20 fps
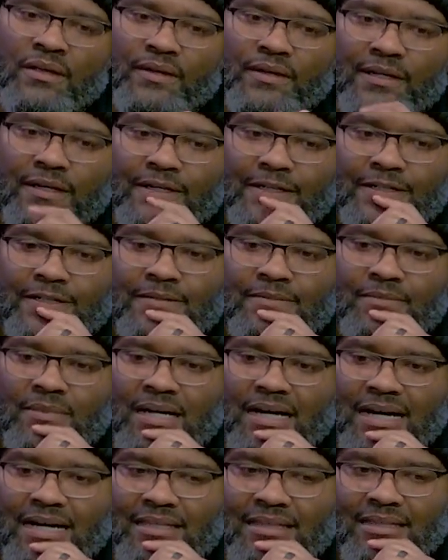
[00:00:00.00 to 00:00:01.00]
um,
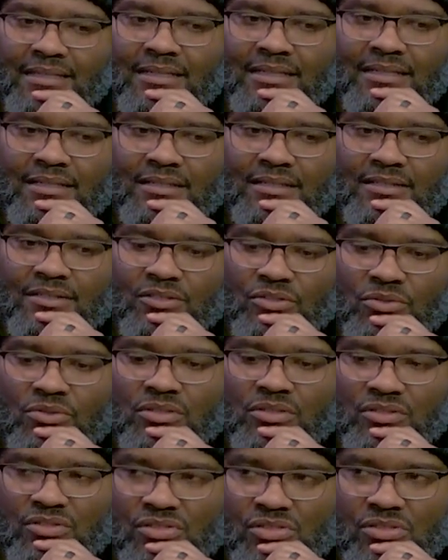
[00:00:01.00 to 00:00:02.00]
i think you
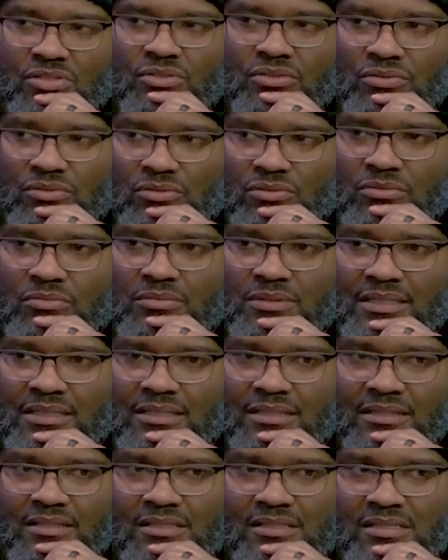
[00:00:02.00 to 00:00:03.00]
could assume
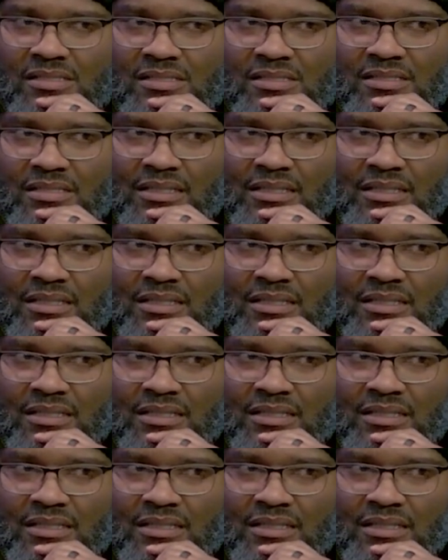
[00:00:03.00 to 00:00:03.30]
that there's